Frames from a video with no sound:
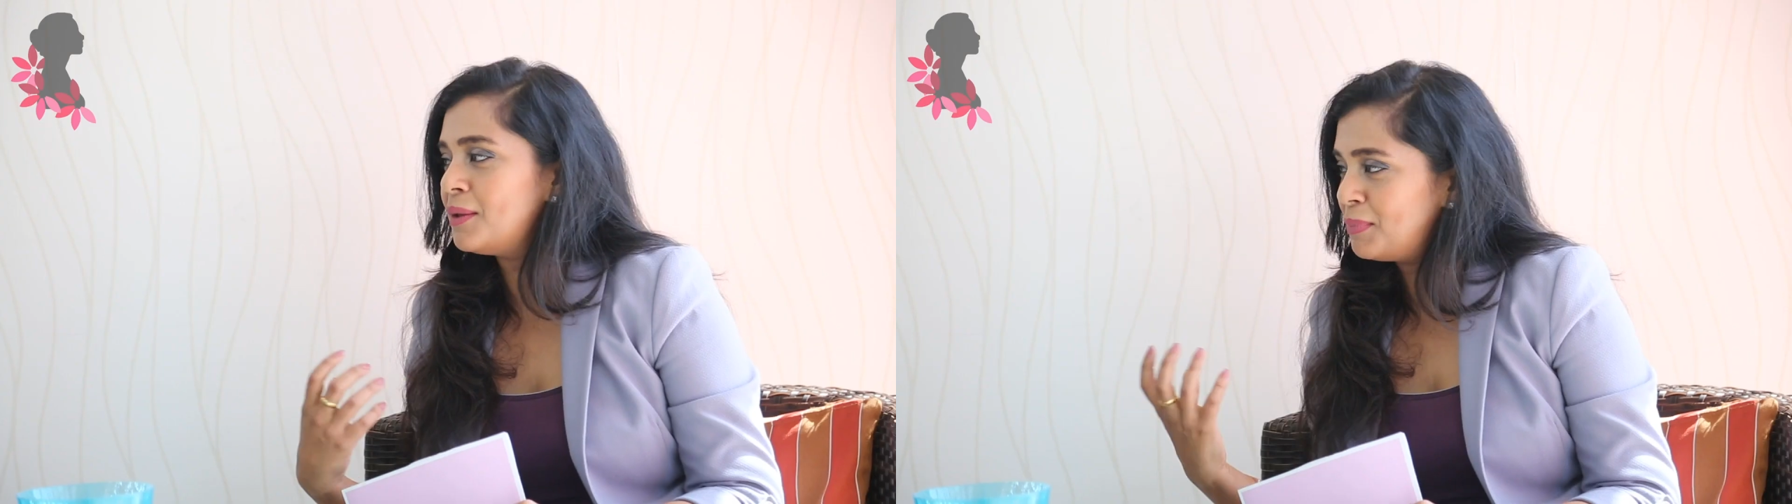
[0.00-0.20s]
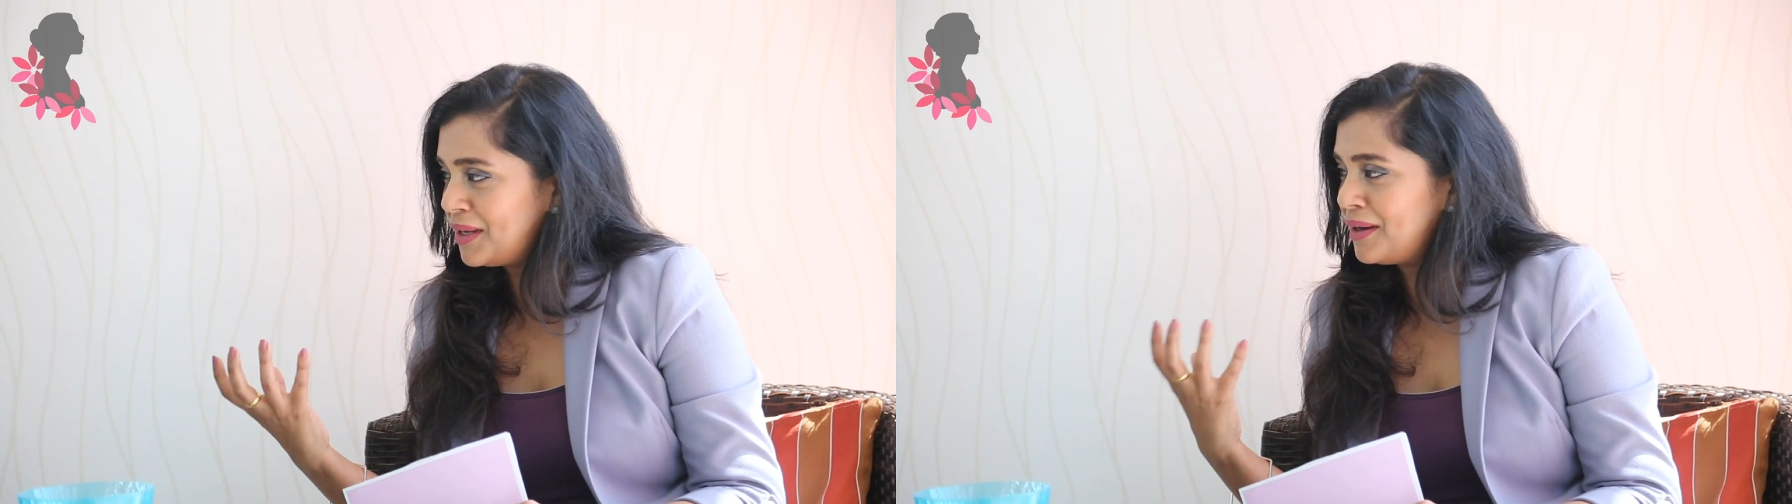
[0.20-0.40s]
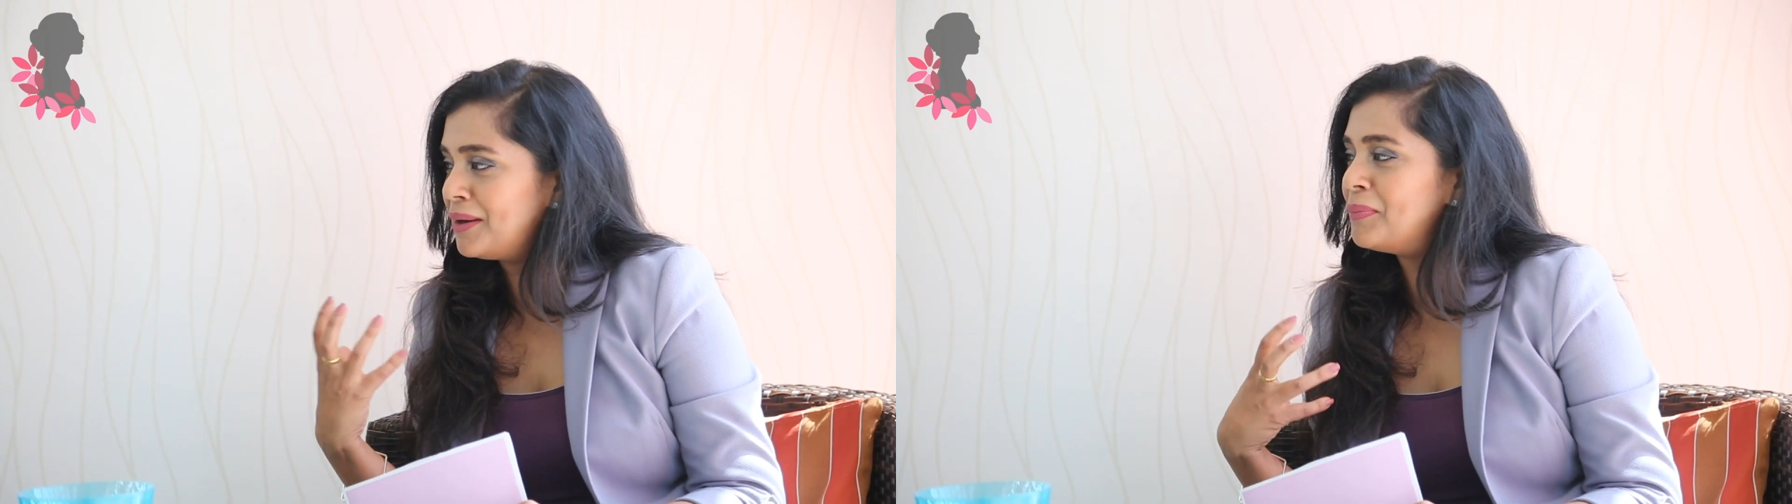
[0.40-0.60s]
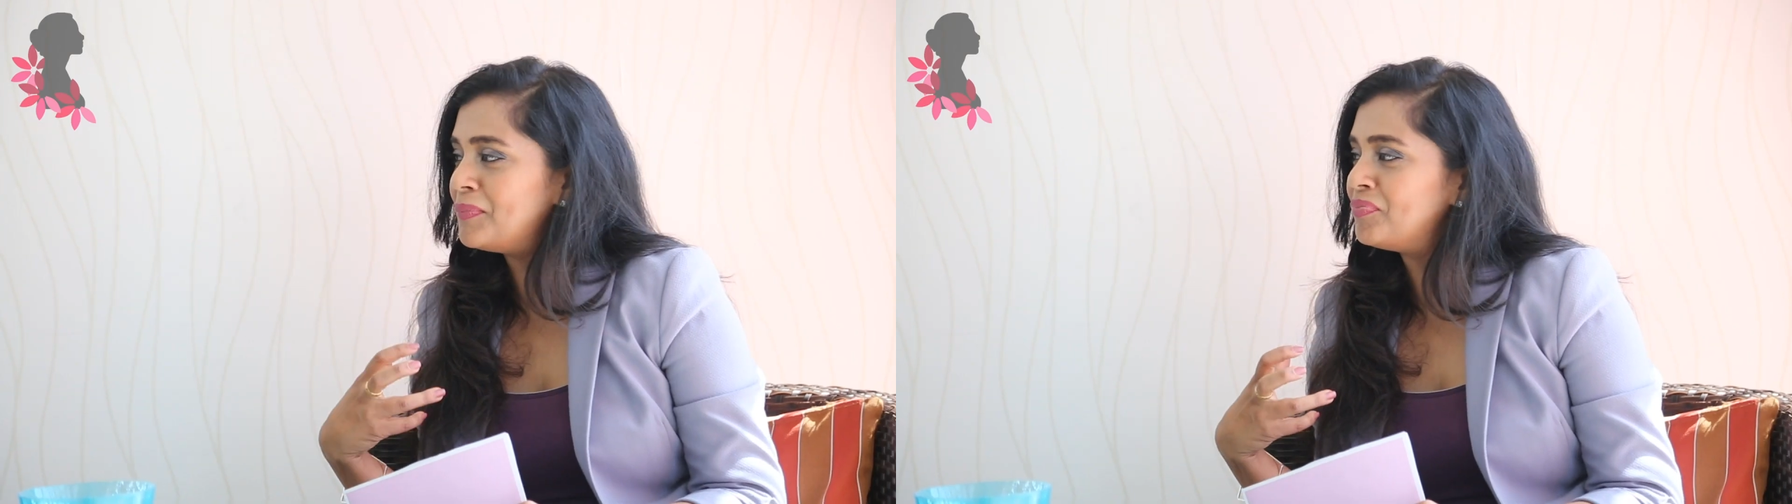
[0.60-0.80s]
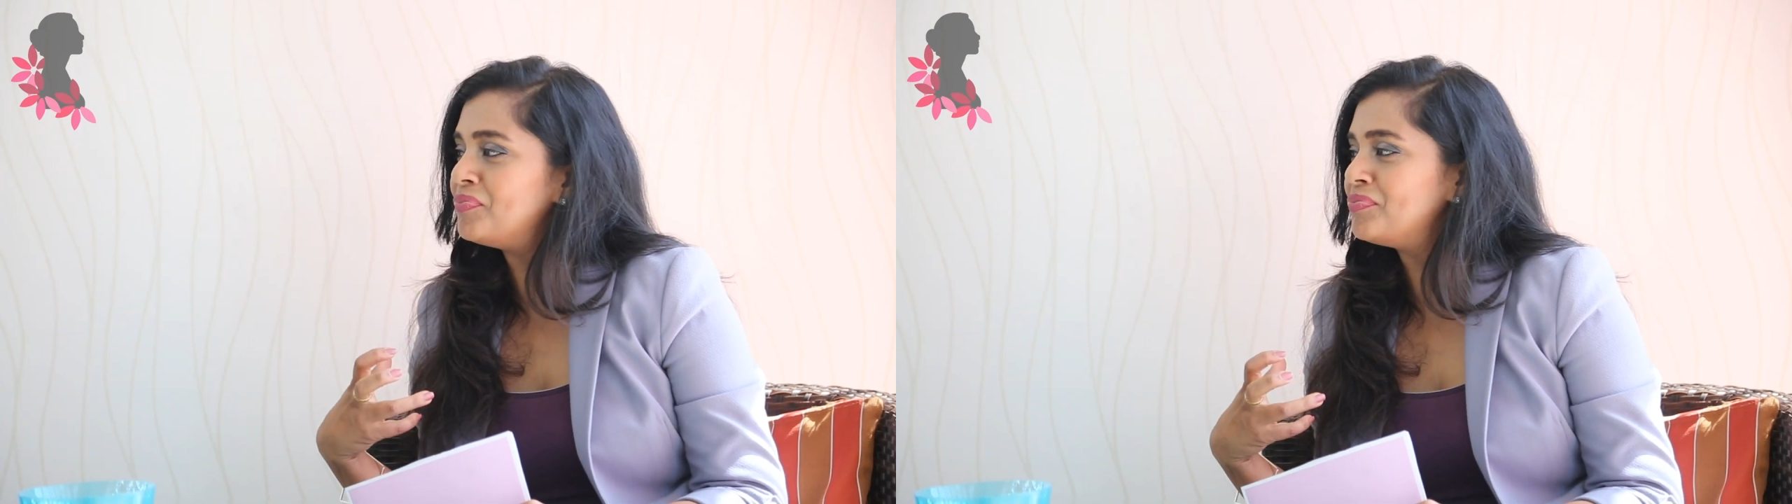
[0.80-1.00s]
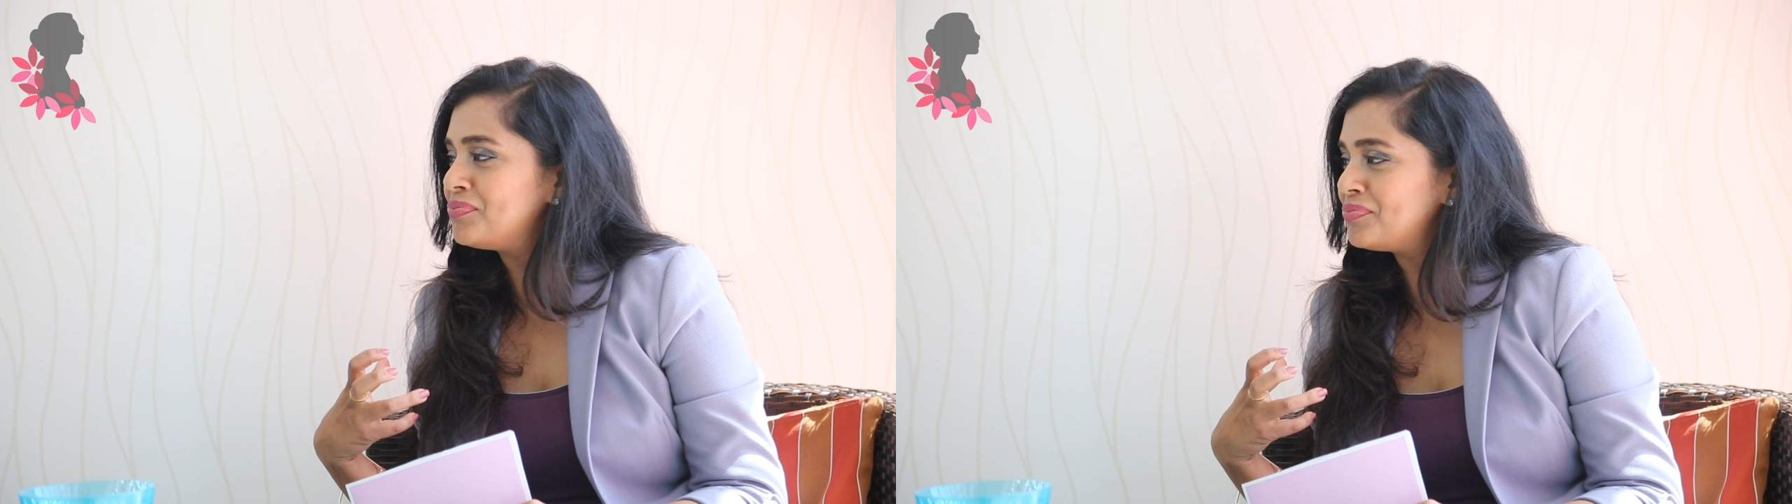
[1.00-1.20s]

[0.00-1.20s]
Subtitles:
they become